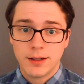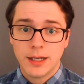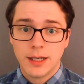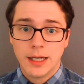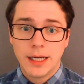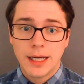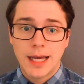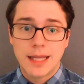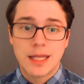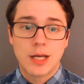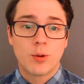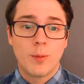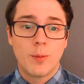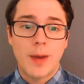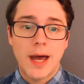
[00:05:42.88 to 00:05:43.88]
And then
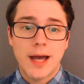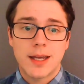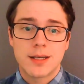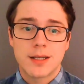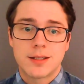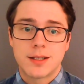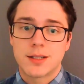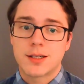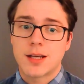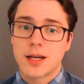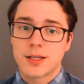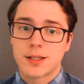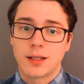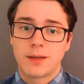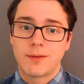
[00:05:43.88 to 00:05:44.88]
Quebec has discussed
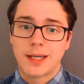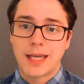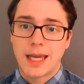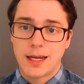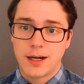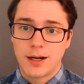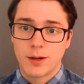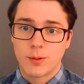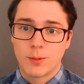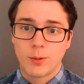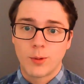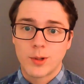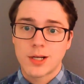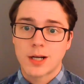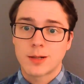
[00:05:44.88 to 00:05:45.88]
leaving Canada. Remember we talked
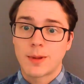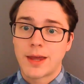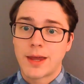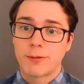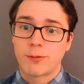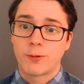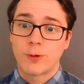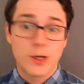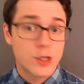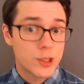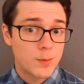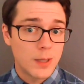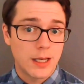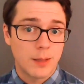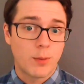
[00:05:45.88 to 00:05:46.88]
about that French-speaking
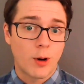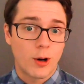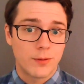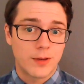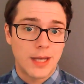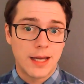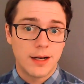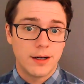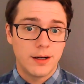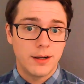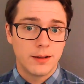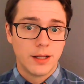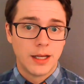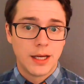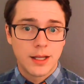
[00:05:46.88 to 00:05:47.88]
part of Canada,
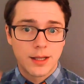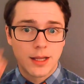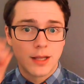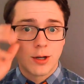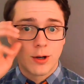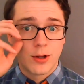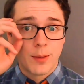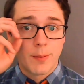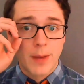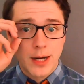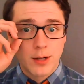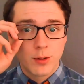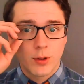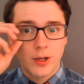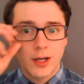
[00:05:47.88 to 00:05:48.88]
that they're in the
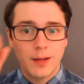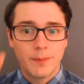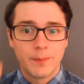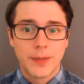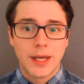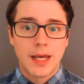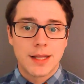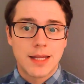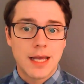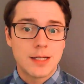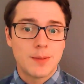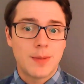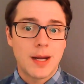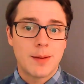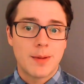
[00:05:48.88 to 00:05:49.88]
minority. They debated
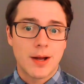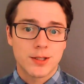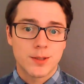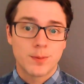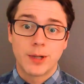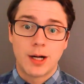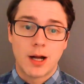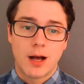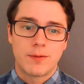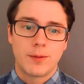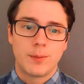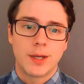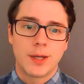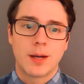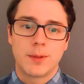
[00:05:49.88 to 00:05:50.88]
about splitting off and
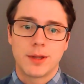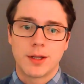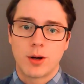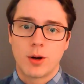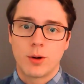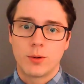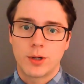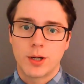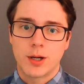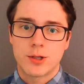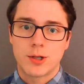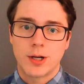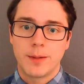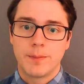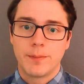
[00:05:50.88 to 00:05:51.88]
becoming their own country.
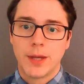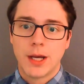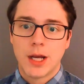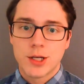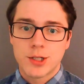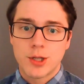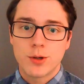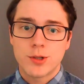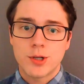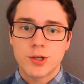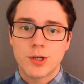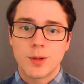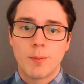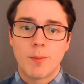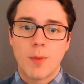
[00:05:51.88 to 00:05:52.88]
So those are some
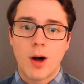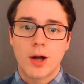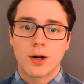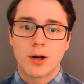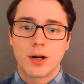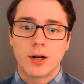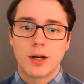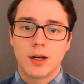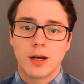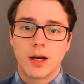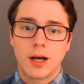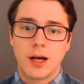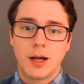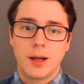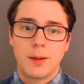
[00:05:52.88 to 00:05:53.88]
modern
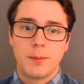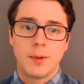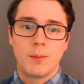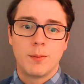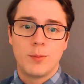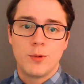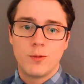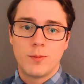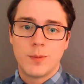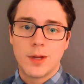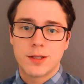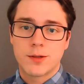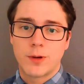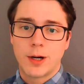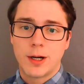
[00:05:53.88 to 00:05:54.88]
movements for
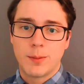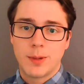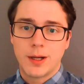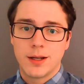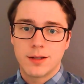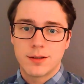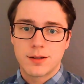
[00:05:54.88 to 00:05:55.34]
independence.